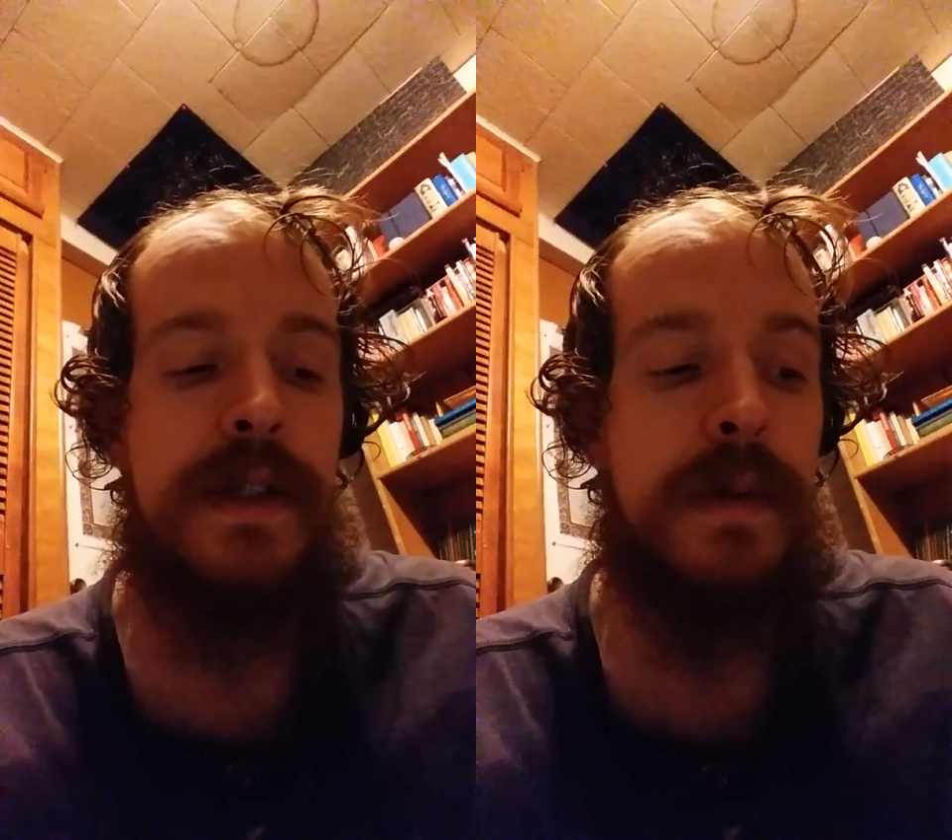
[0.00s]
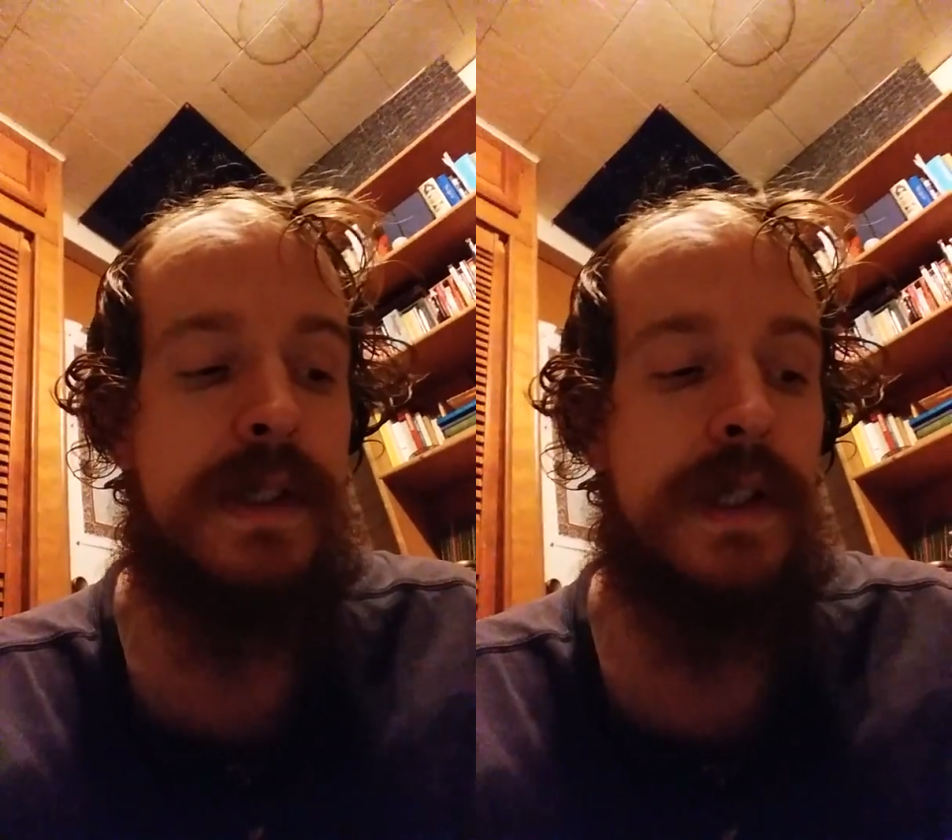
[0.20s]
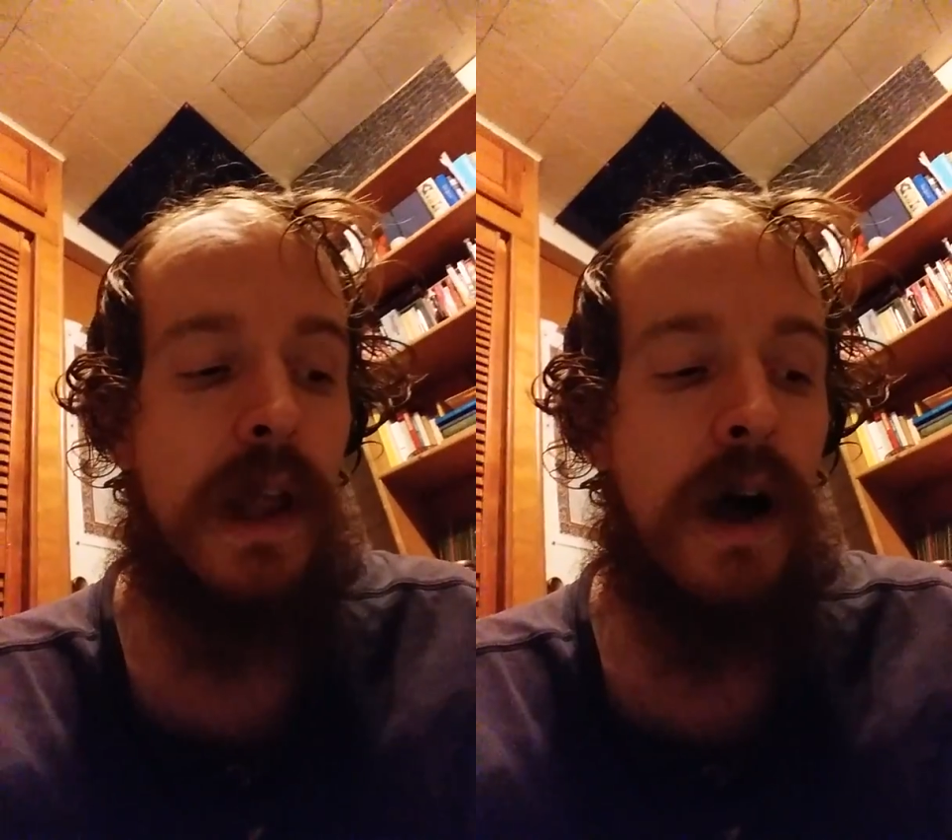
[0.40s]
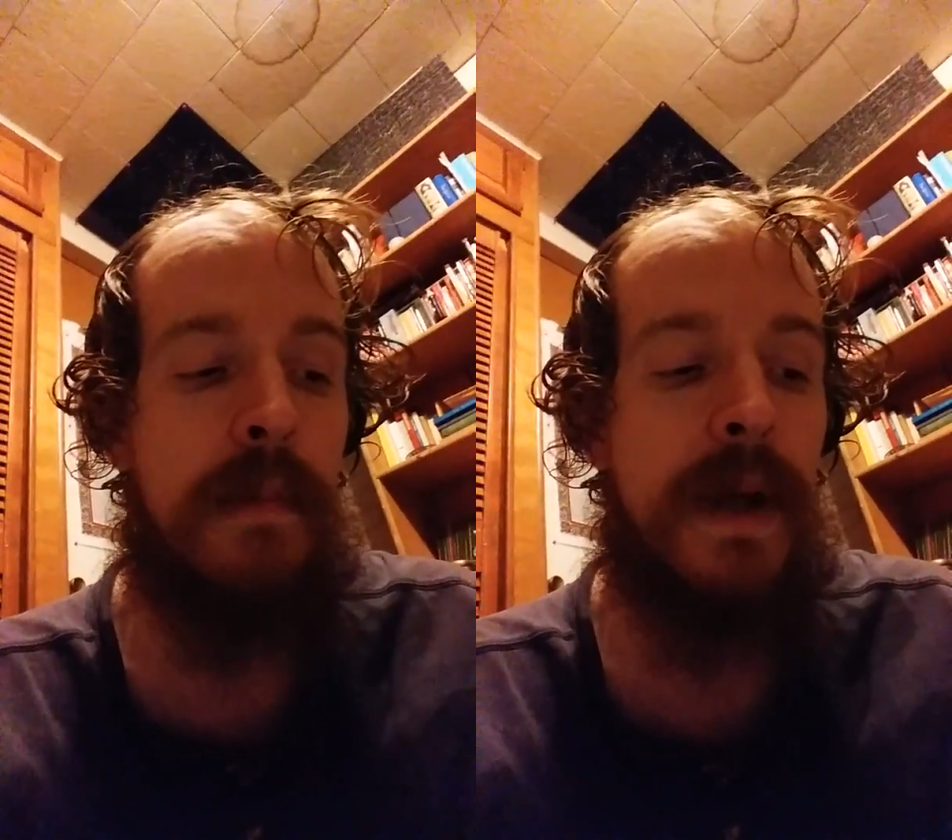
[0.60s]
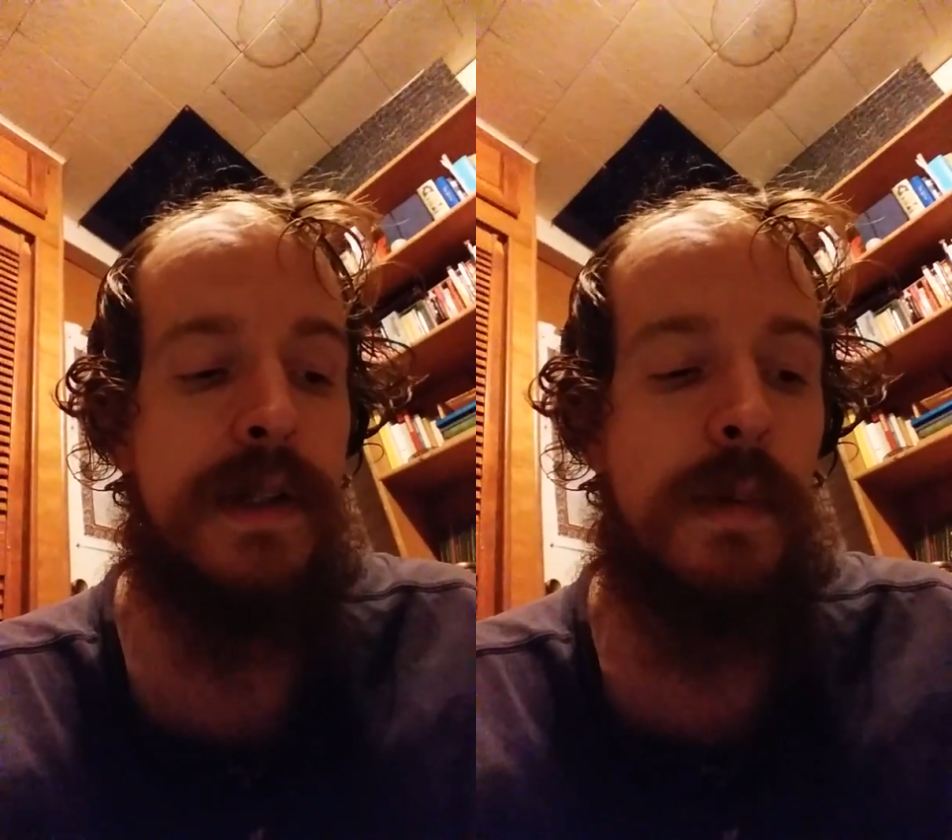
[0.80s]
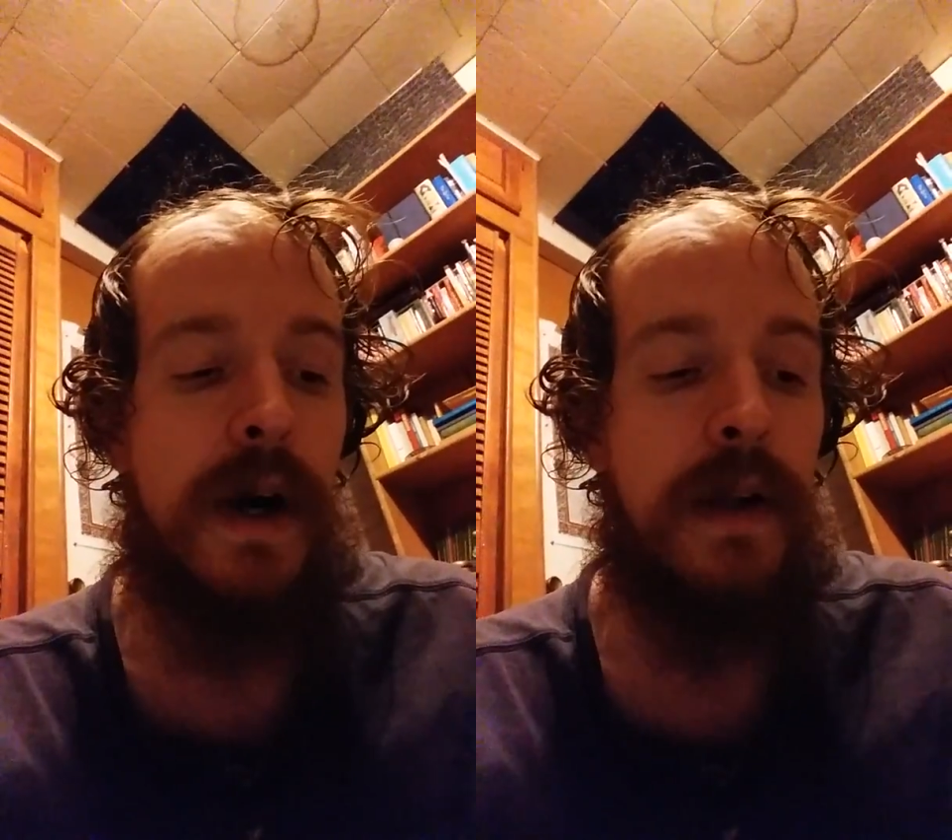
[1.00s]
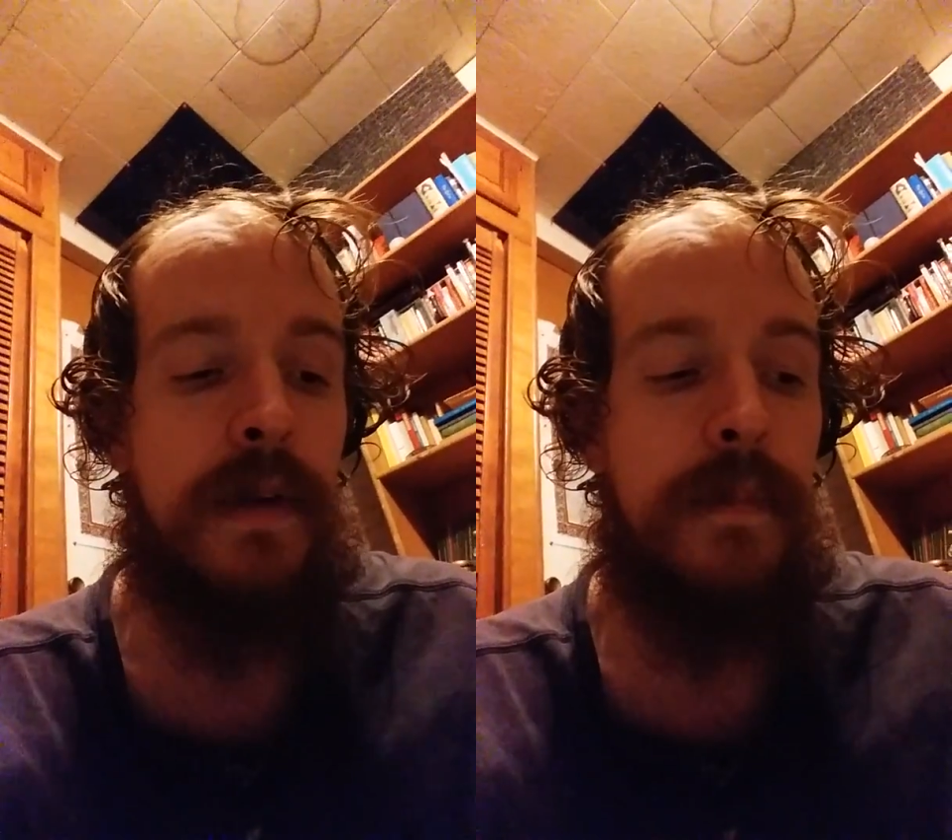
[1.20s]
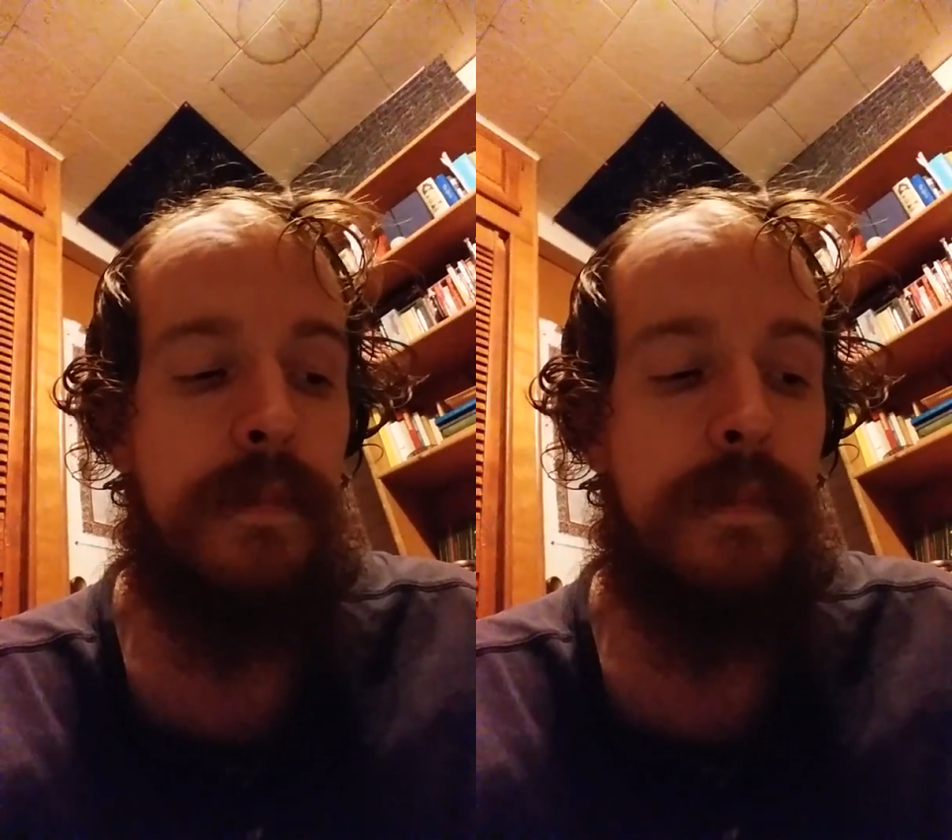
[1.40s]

to Islam as well.